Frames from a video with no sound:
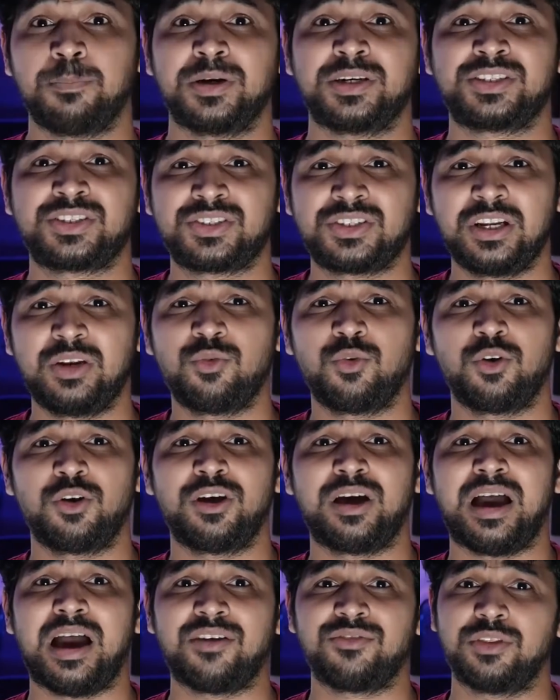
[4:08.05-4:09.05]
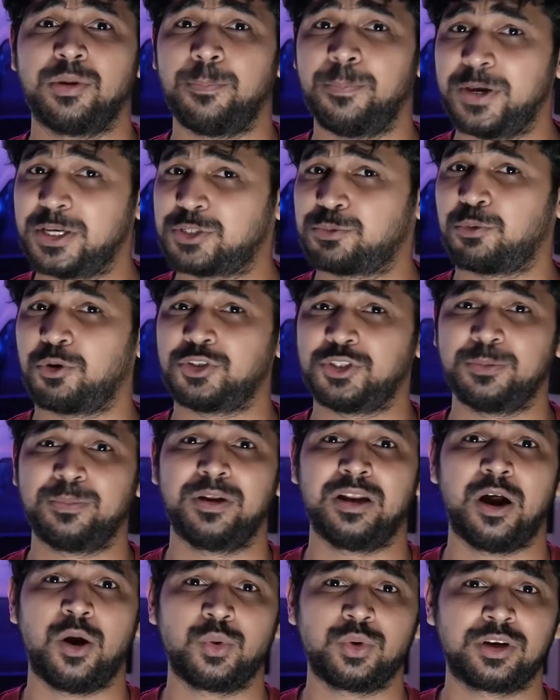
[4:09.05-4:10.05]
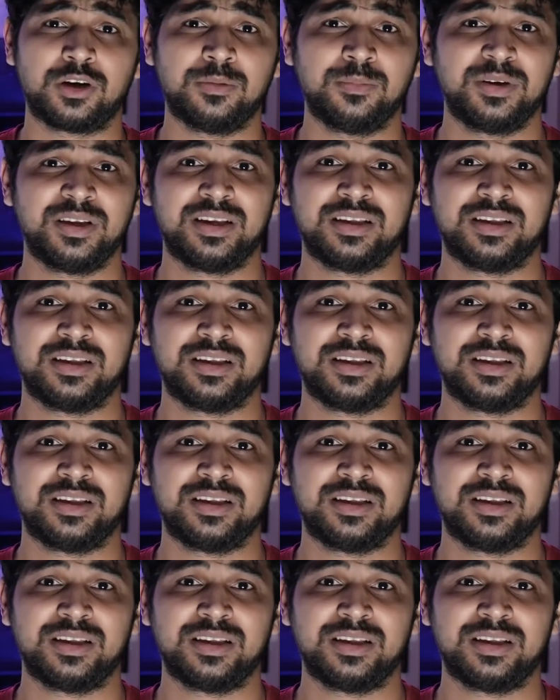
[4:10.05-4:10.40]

but still wanna have the best possible outcome,